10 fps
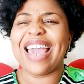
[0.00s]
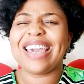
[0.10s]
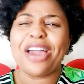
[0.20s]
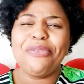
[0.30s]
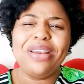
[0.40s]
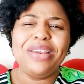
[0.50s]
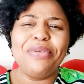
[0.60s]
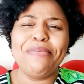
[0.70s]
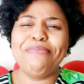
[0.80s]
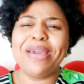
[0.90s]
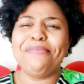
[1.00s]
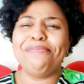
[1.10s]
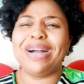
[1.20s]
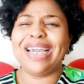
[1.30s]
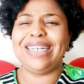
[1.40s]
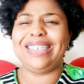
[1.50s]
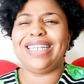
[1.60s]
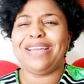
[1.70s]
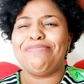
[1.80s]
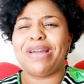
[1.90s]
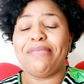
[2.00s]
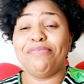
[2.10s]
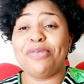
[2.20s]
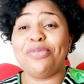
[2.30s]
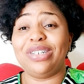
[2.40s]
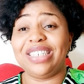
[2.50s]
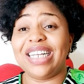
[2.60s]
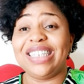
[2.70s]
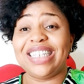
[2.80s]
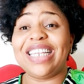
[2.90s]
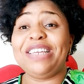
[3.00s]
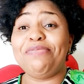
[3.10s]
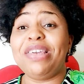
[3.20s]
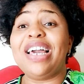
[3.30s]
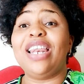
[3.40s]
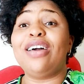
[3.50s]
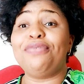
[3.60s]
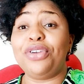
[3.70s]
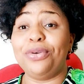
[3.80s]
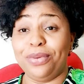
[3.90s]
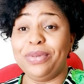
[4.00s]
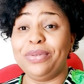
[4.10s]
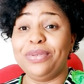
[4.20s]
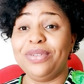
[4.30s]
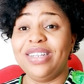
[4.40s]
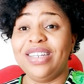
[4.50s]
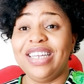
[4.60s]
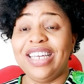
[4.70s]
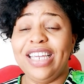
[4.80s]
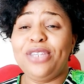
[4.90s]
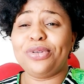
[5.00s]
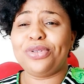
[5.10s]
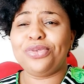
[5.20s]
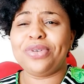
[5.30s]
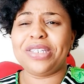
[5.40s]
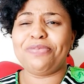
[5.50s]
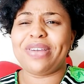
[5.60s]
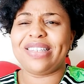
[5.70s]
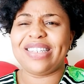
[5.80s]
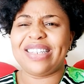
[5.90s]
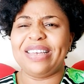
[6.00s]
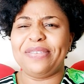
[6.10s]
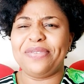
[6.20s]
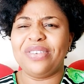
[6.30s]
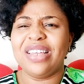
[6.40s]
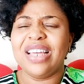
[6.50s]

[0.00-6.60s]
I can't really remember a day my mom or dad telling me I love you. It was too expensive.